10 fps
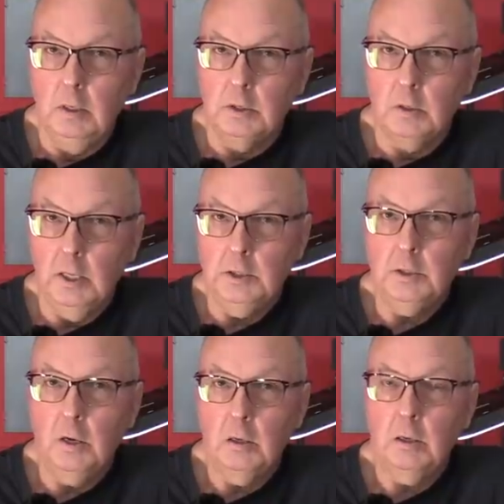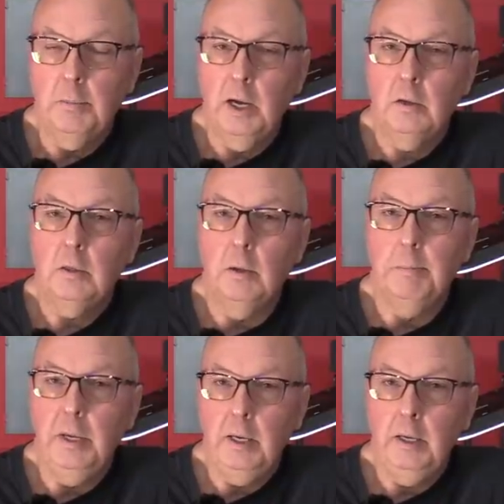So let's talk about the
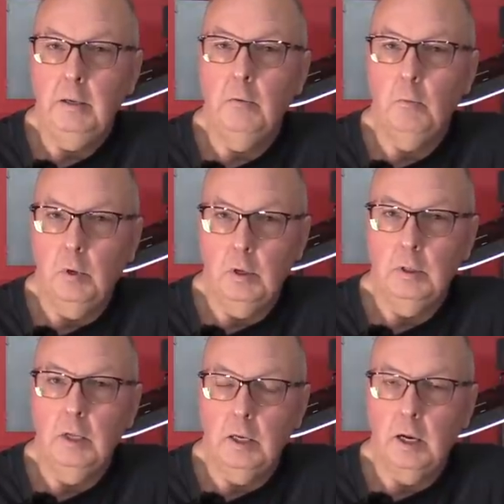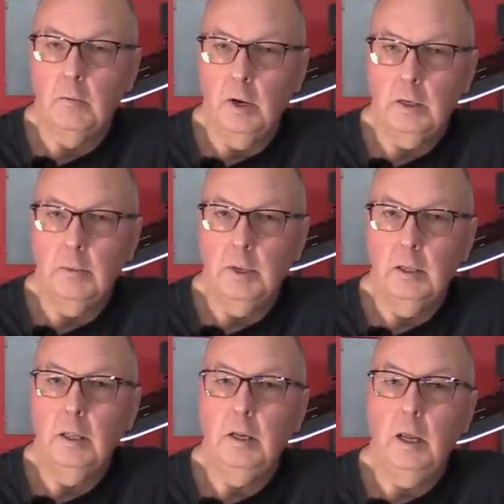main one that I
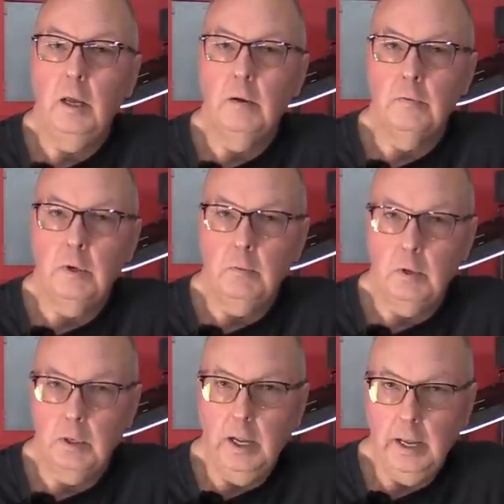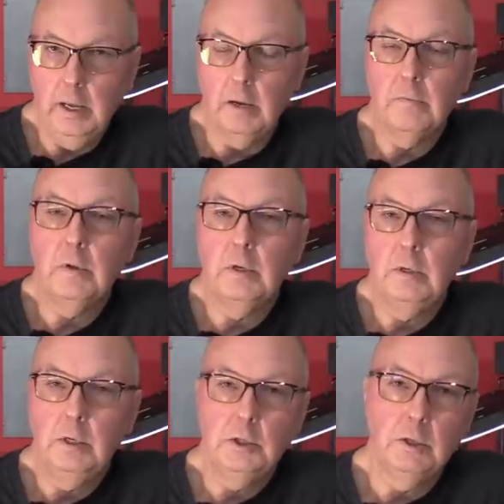recommend that everyone have in
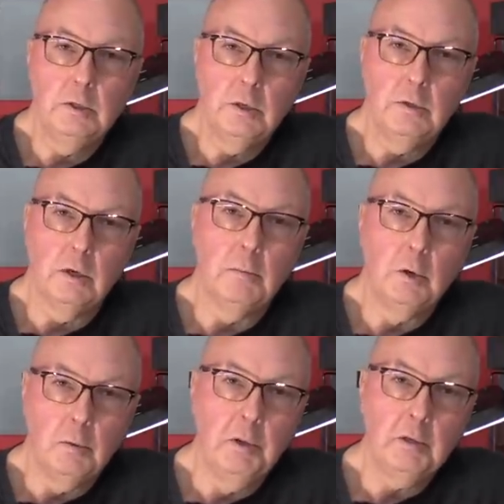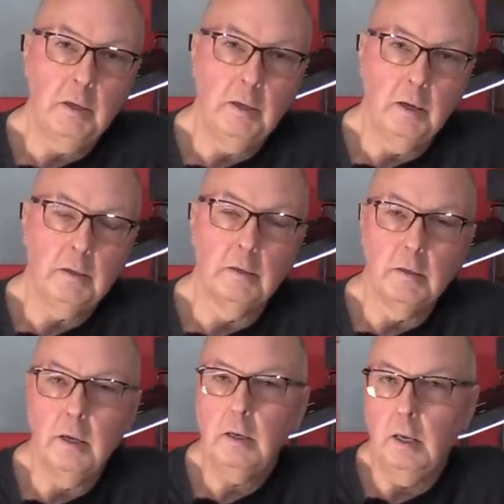addition to their mobile connector
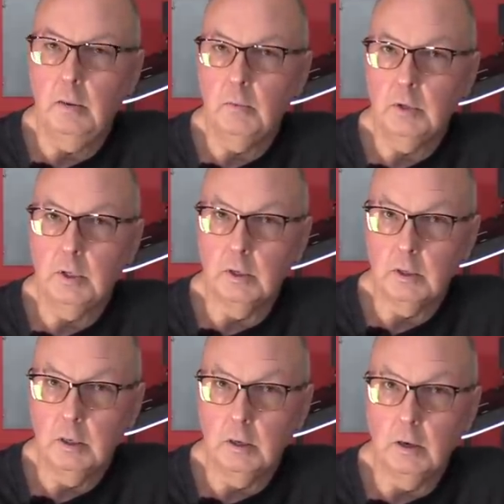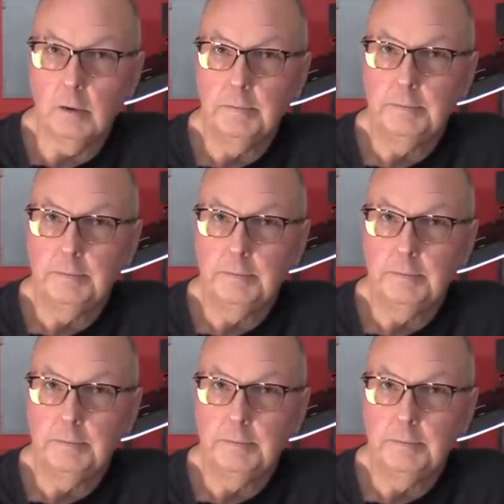that came with their car.